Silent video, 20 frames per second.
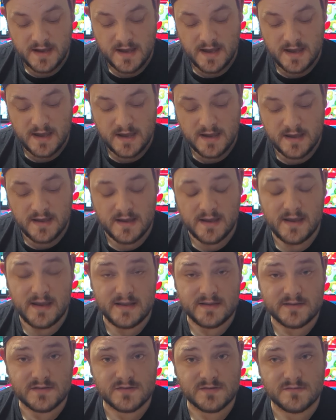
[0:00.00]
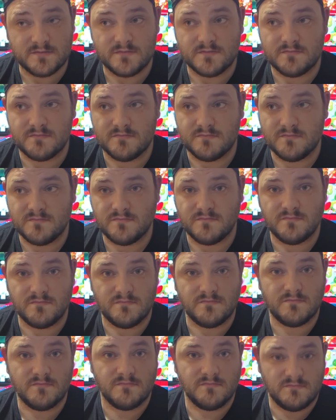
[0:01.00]
It's
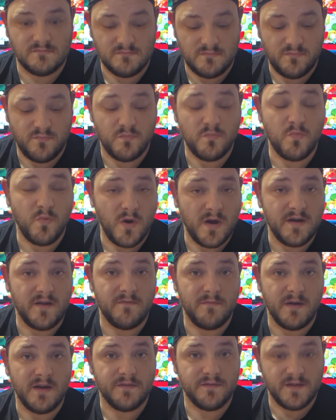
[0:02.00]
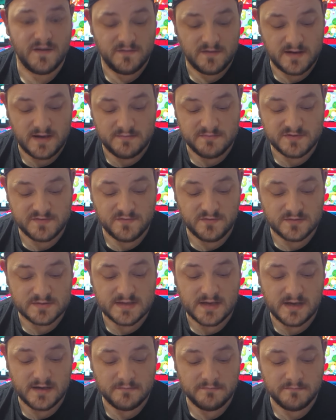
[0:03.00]
one of my favourite games of all
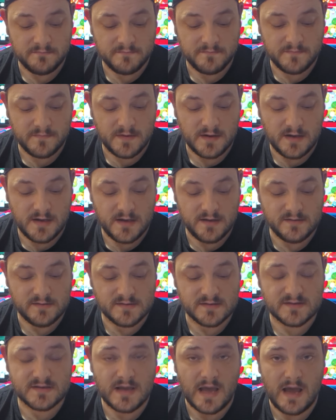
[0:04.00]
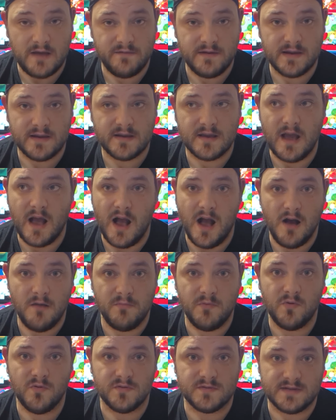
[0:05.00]
time, and to have a
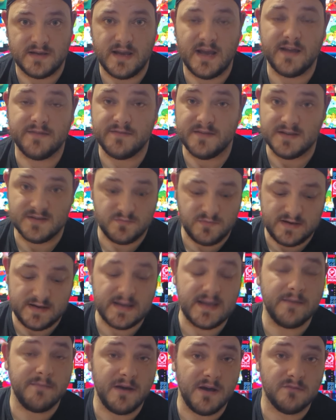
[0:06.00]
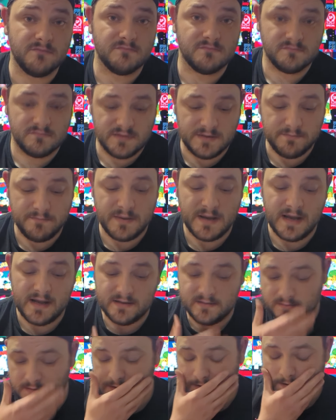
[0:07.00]
cardboard, I had this when it came out in
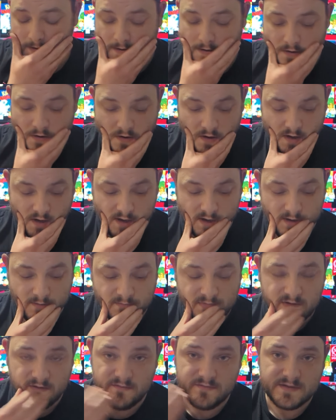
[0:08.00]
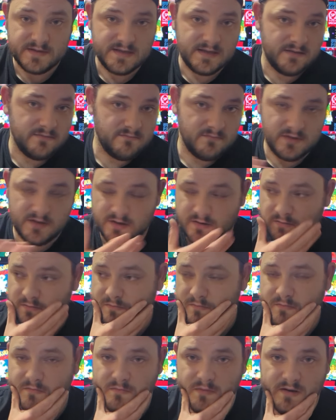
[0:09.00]
PAL, but obviously,
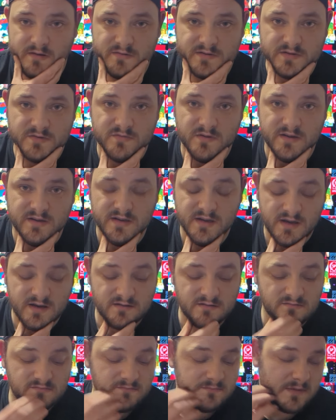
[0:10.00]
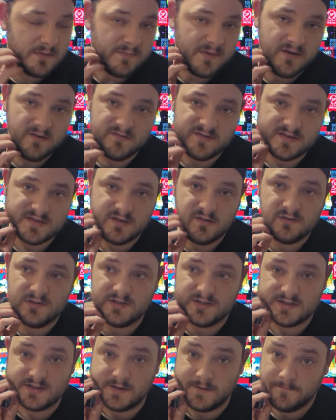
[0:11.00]
I was quite young. My parents sold
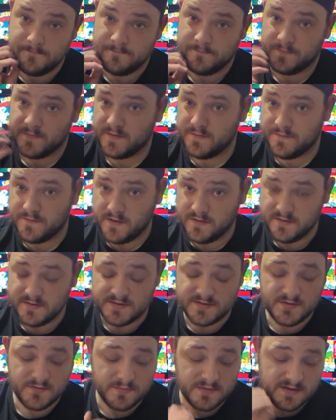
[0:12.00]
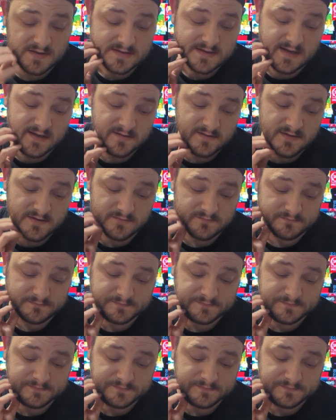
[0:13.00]
it to fund the Super Nintendo.